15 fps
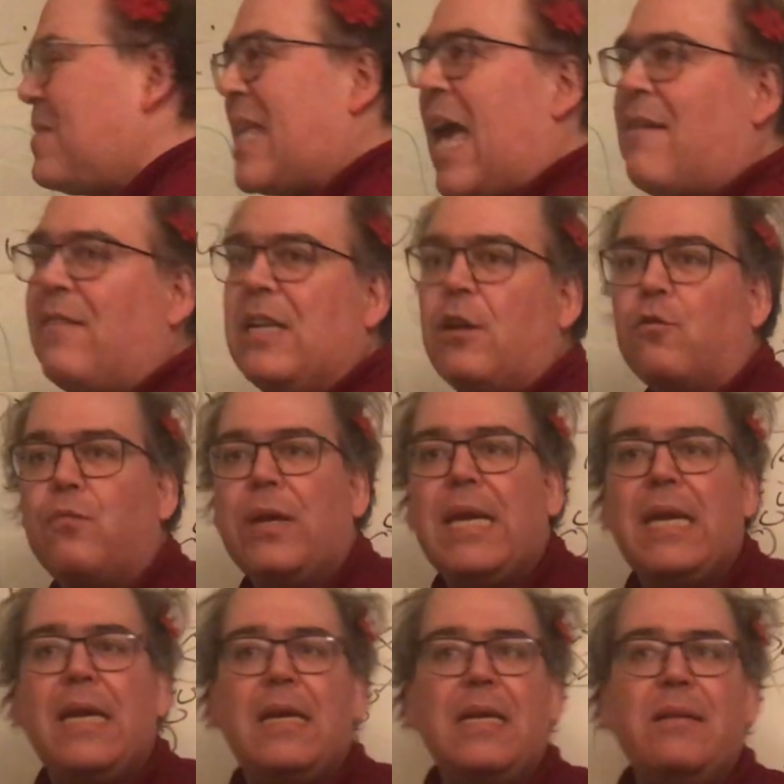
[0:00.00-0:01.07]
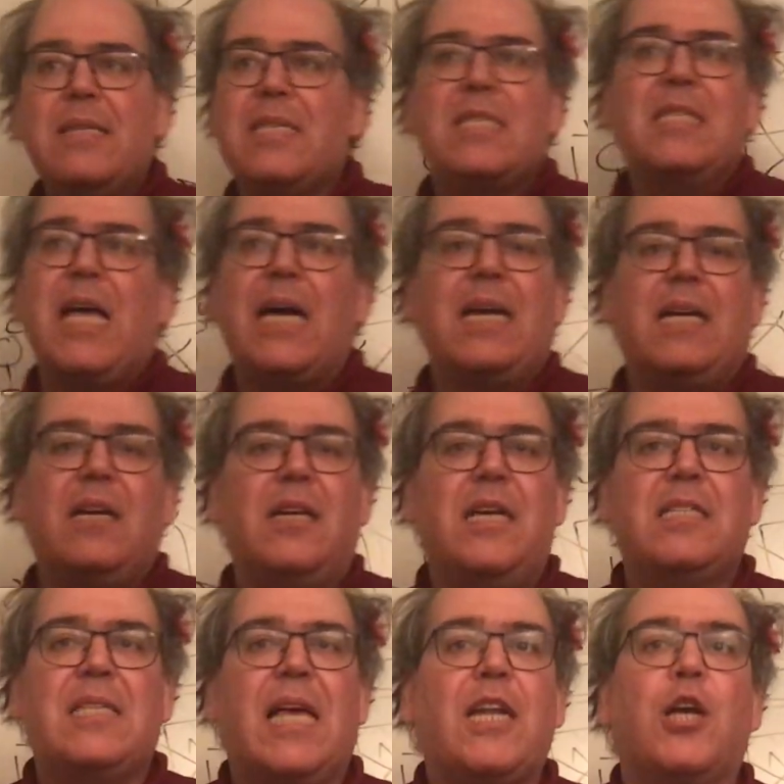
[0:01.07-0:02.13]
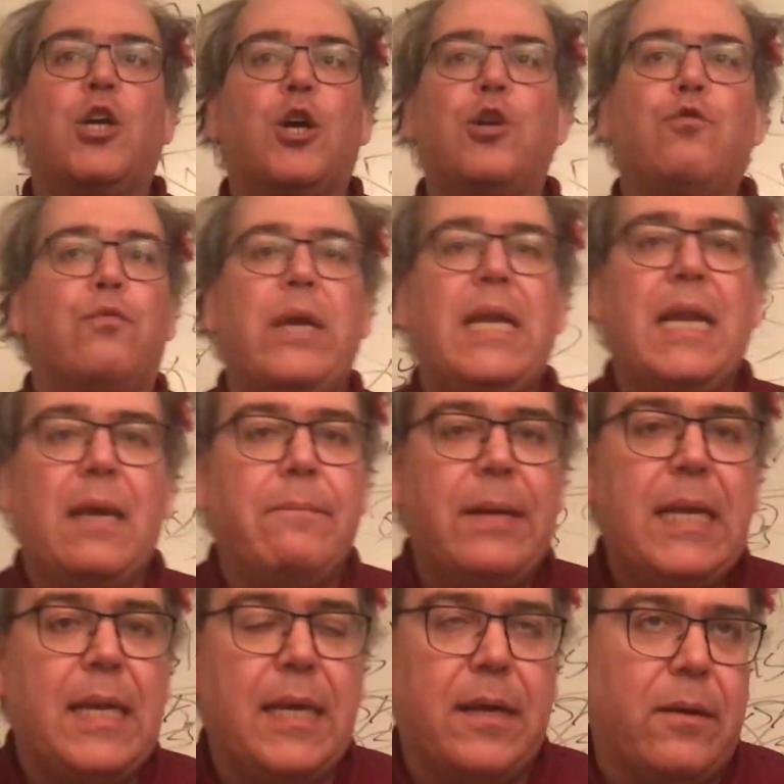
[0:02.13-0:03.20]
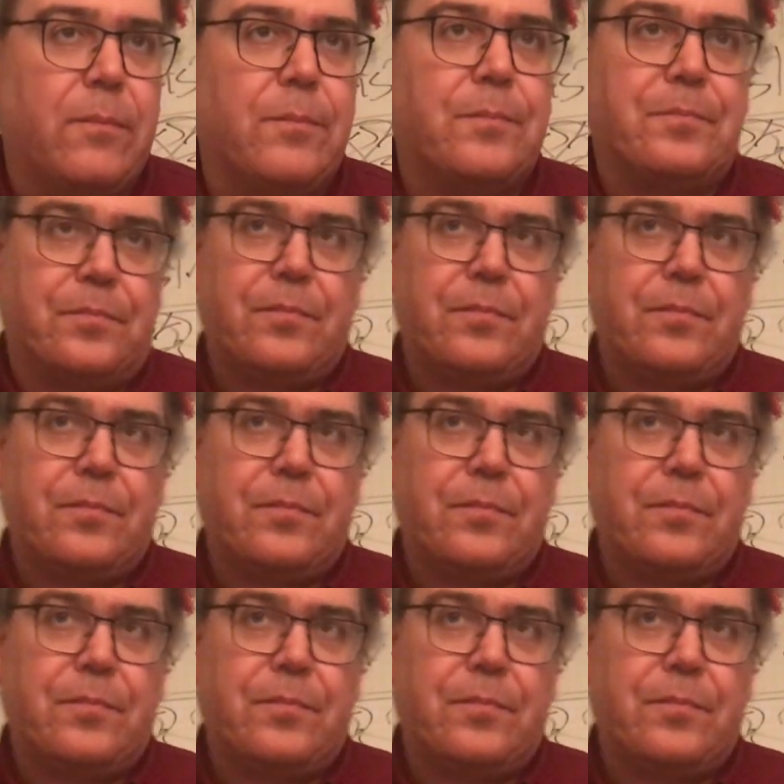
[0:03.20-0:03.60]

Having to read this is not it's not a good reading medium.